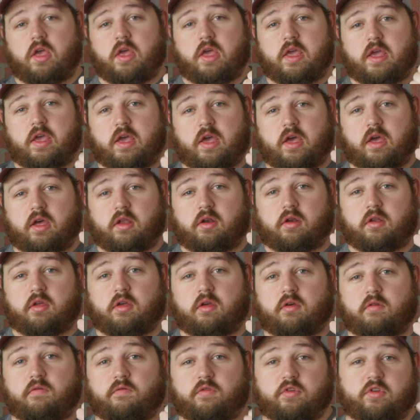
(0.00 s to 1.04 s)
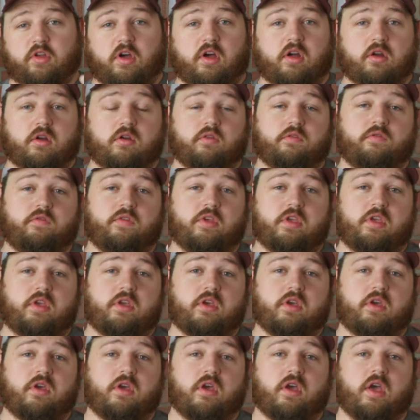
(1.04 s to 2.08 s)
and
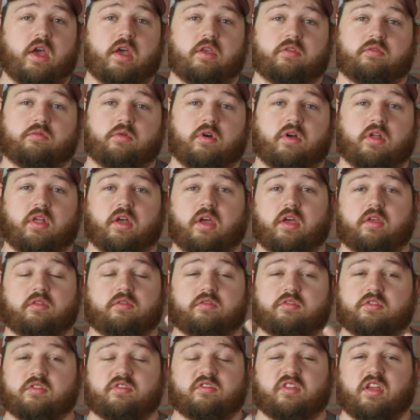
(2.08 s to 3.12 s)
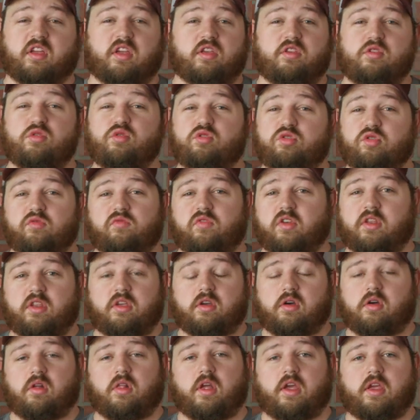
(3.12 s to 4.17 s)
photography, as well as just like a YouTube
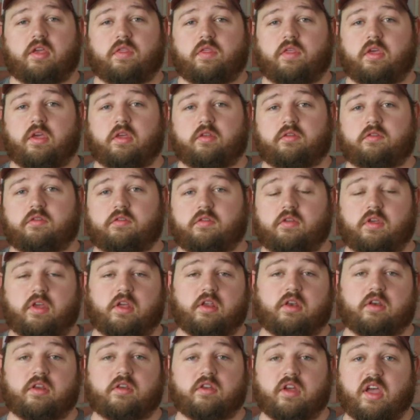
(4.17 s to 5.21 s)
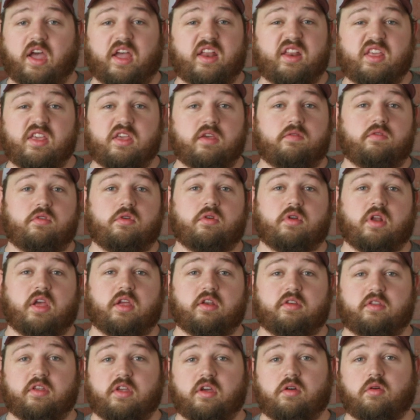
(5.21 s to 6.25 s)
video like this. And to kind of give you an
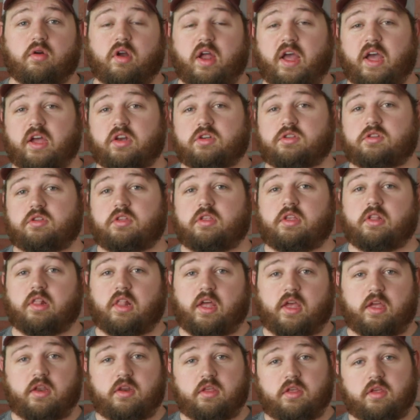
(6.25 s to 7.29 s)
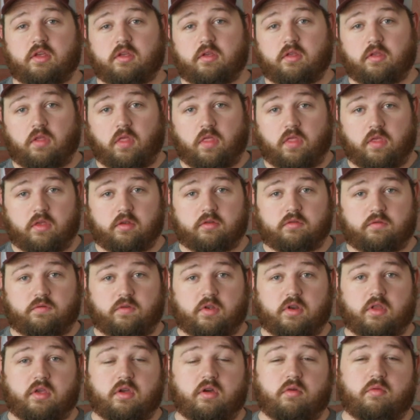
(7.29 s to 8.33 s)
idea, we're actually lighting this
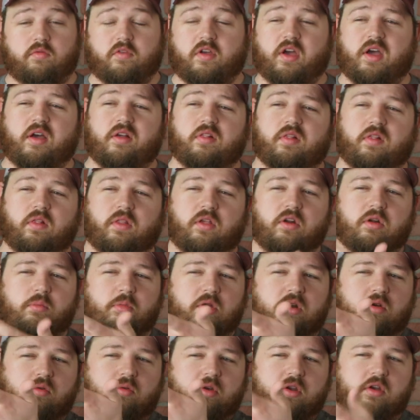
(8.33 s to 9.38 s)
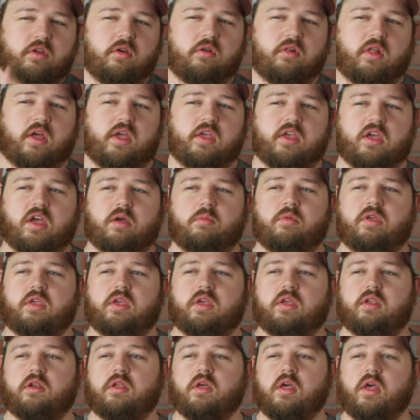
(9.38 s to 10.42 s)
video. We've got a little bit of window light coming
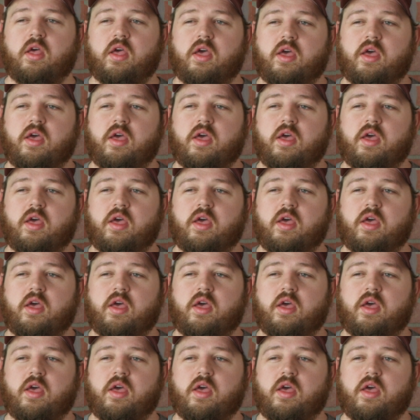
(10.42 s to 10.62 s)
in,